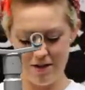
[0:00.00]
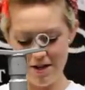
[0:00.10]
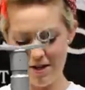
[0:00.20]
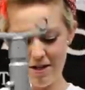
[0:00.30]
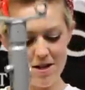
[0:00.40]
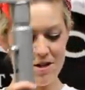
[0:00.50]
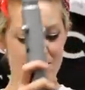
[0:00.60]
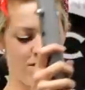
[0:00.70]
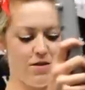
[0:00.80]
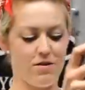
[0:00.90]
the
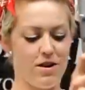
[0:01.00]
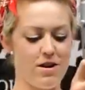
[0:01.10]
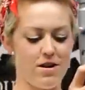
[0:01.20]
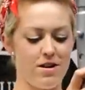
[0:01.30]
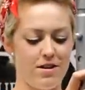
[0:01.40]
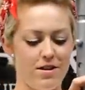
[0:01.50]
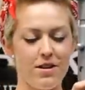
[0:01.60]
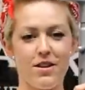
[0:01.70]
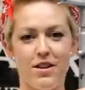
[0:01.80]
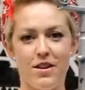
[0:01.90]
extensions fit right on
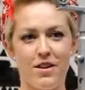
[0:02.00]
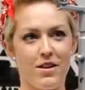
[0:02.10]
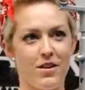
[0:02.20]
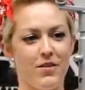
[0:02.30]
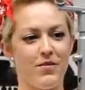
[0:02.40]
it.